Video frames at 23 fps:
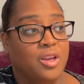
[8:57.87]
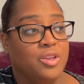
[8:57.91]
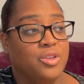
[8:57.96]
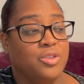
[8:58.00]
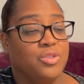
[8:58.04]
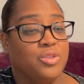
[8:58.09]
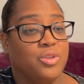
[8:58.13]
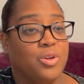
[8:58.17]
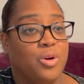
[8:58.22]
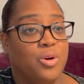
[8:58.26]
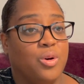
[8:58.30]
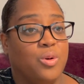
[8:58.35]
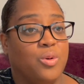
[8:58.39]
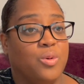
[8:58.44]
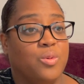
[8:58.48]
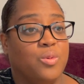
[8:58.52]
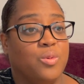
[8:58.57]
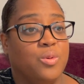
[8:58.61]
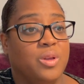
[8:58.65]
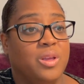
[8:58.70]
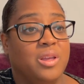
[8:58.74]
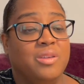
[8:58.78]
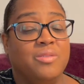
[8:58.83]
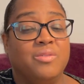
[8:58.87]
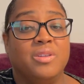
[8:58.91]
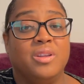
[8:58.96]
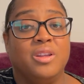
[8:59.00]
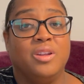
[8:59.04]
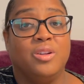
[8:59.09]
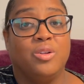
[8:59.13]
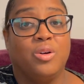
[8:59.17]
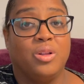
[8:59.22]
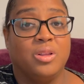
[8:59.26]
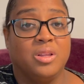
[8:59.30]
So even
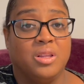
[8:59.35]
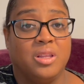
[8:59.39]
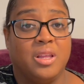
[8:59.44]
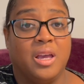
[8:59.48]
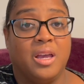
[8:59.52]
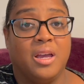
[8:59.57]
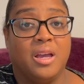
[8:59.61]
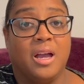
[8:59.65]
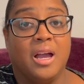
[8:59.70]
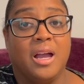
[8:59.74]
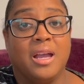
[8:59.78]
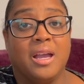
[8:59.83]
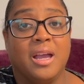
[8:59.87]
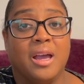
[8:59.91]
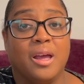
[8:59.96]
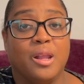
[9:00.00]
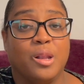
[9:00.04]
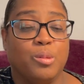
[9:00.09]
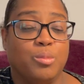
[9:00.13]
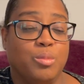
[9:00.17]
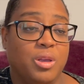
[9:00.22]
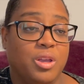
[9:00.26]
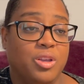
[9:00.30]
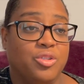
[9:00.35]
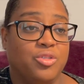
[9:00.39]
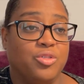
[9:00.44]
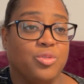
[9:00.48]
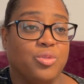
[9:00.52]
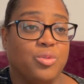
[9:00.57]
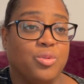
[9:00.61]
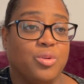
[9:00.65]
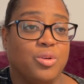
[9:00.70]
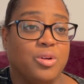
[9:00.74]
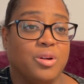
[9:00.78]
in all of that, I kind of make
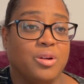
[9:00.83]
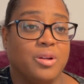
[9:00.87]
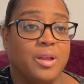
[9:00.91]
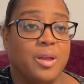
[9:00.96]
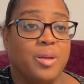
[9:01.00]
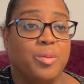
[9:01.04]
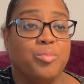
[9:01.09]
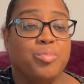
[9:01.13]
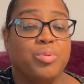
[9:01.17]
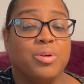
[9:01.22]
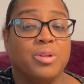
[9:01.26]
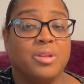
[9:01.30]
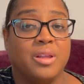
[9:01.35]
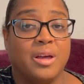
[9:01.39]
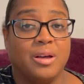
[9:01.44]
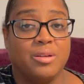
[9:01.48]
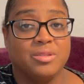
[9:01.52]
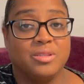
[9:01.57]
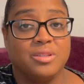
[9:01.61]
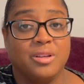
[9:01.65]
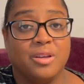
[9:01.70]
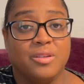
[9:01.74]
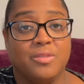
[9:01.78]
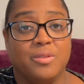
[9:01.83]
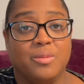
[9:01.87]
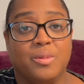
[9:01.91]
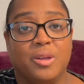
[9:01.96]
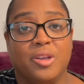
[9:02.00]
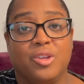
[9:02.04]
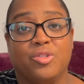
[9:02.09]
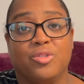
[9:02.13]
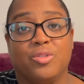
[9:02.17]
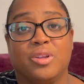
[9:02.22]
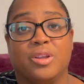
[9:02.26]
sure and pull out stuff and
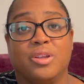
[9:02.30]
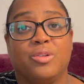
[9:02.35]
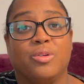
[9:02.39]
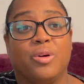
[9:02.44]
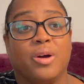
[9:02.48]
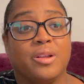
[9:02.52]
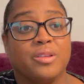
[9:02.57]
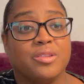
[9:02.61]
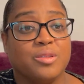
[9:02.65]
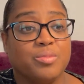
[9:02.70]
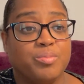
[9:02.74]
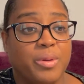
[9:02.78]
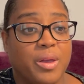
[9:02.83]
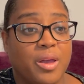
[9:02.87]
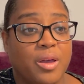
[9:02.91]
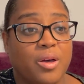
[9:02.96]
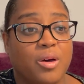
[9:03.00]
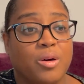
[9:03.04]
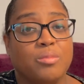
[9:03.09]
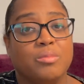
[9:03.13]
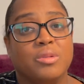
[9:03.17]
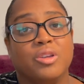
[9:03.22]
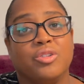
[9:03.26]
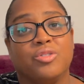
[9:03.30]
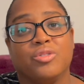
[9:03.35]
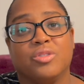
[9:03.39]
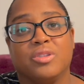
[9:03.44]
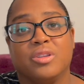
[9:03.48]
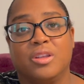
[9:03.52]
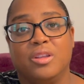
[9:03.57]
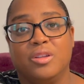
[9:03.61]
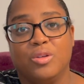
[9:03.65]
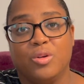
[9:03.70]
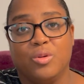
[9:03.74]
make sure they know how to spell, make sure
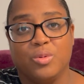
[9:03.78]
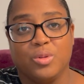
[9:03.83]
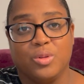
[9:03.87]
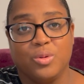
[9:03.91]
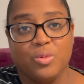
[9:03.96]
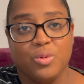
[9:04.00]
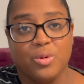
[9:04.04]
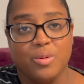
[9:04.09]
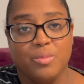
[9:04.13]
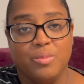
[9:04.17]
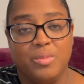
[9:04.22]
they know what the word